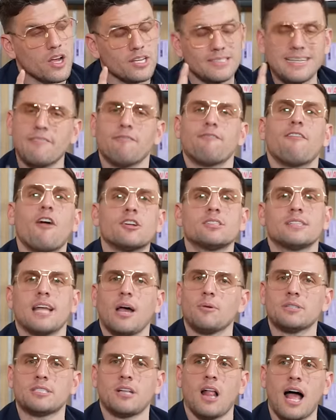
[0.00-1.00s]
because at first
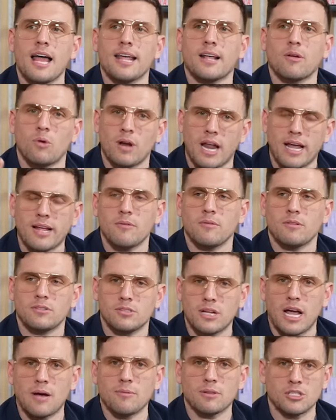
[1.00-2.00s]
I was like when I
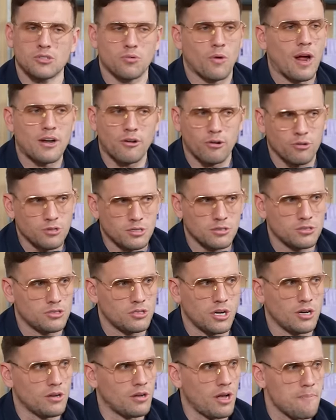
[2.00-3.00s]
got with this writer who's
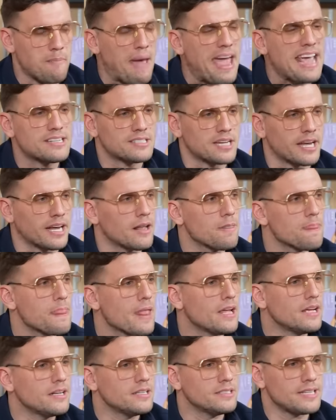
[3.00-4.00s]
uh, amazing
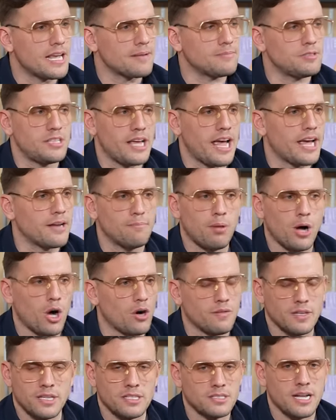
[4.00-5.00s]
his name's Dan
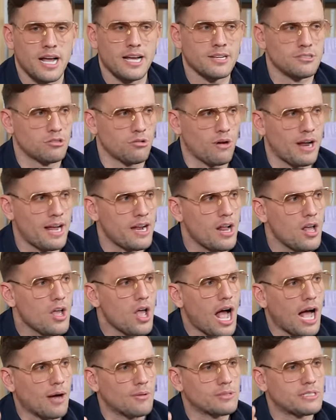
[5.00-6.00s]
Bova. This guy's great.
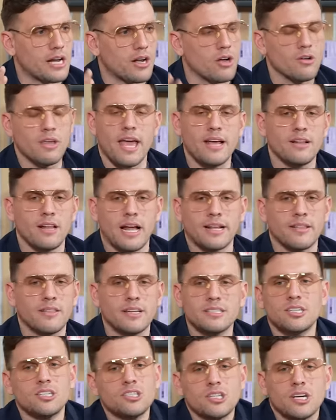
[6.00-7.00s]
I was like, okay, like
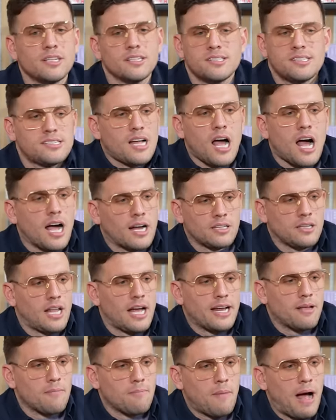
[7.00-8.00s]
this is gonna suck.
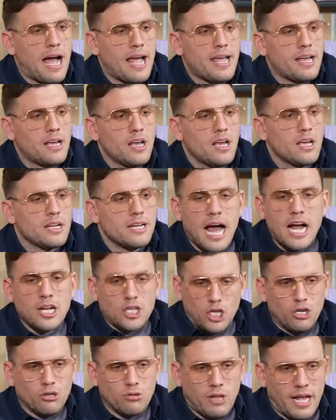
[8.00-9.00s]
Like my,
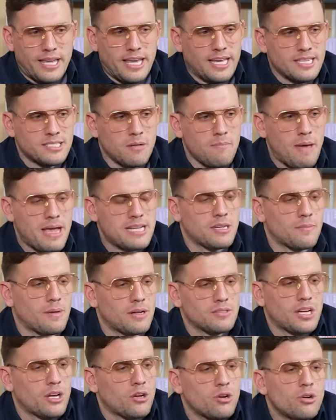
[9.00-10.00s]
not you, like he's amazing,
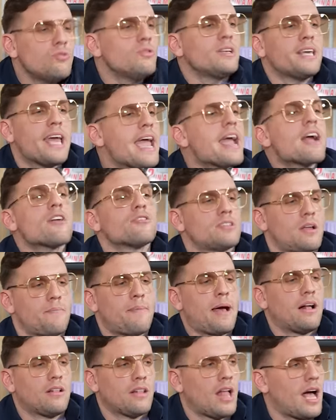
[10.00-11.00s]
but I was like, who cares
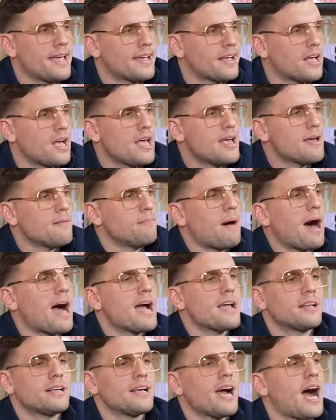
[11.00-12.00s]
about like
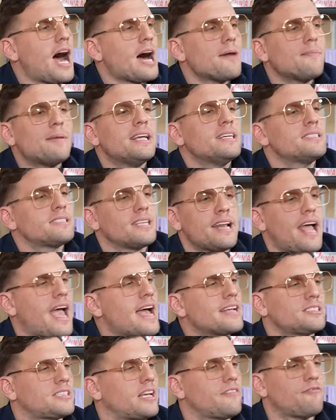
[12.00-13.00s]
my comedies in
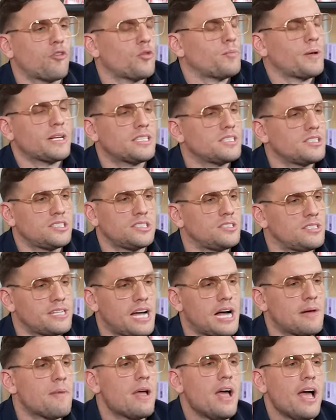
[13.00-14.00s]
essay form? Like this is
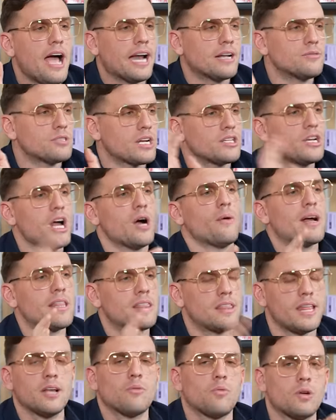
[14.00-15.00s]
dumb. And he was like, no, I
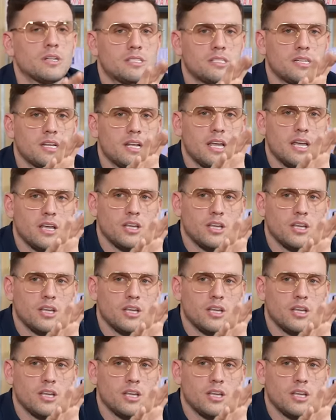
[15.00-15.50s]
think what's